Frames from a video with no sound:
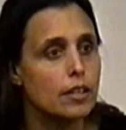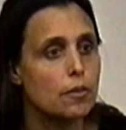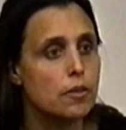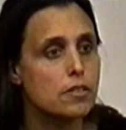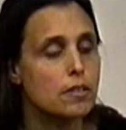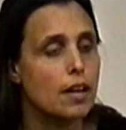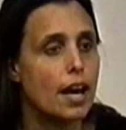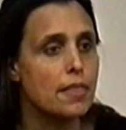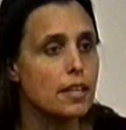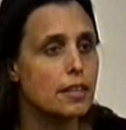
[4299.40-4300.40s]
You know, those
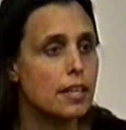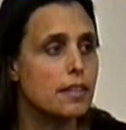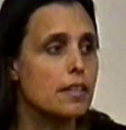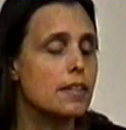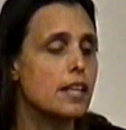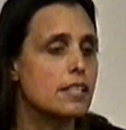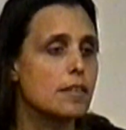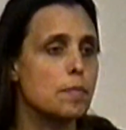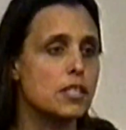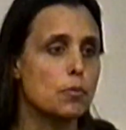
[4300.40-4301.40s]
are, I think that, that
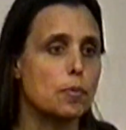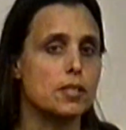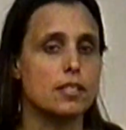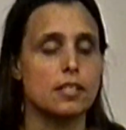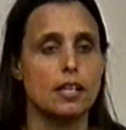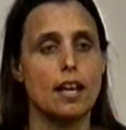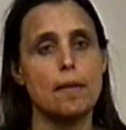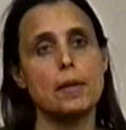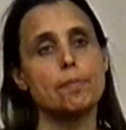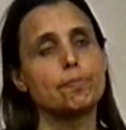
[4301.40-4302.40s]
it's a
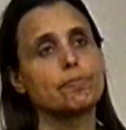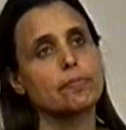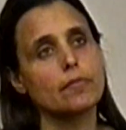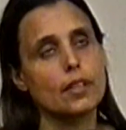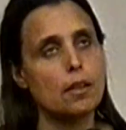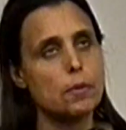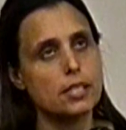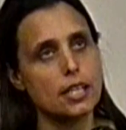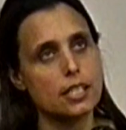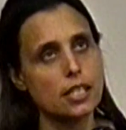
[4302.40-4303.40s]
misrepresentation. I mean, I
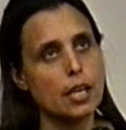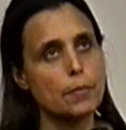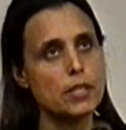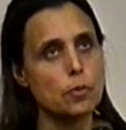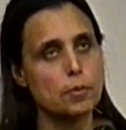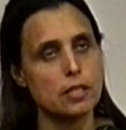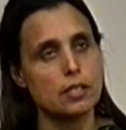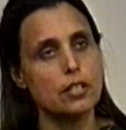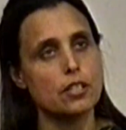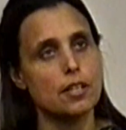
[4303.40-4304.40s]
don't say it's another
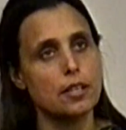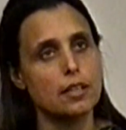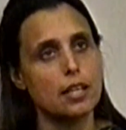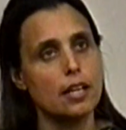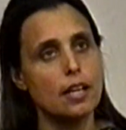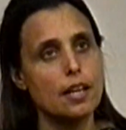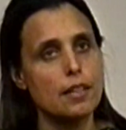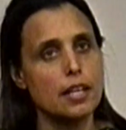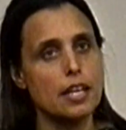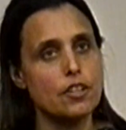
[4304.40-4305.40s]
misrepresentation. I think that
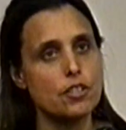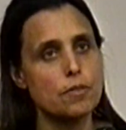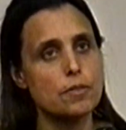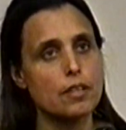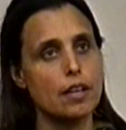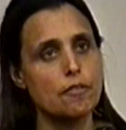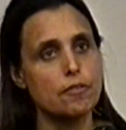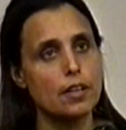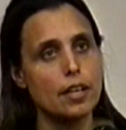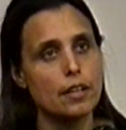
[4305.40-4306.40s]
the issues
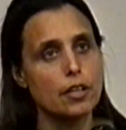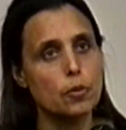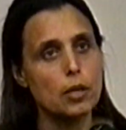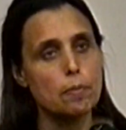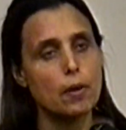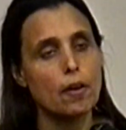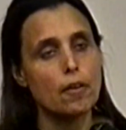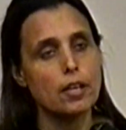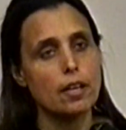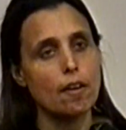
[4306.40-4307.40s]
of the Green
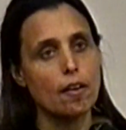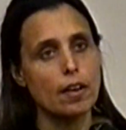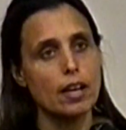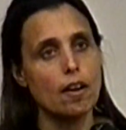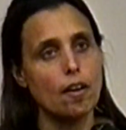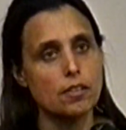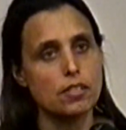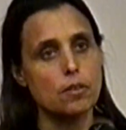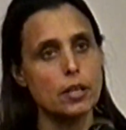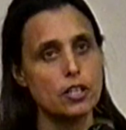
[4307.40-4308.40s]
Party are
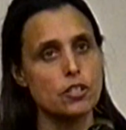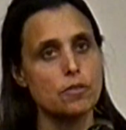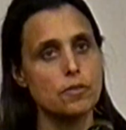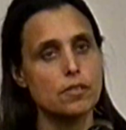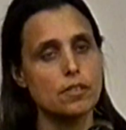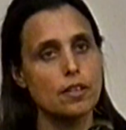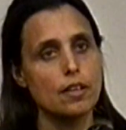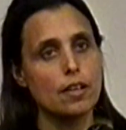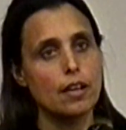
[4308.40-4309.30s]
also issues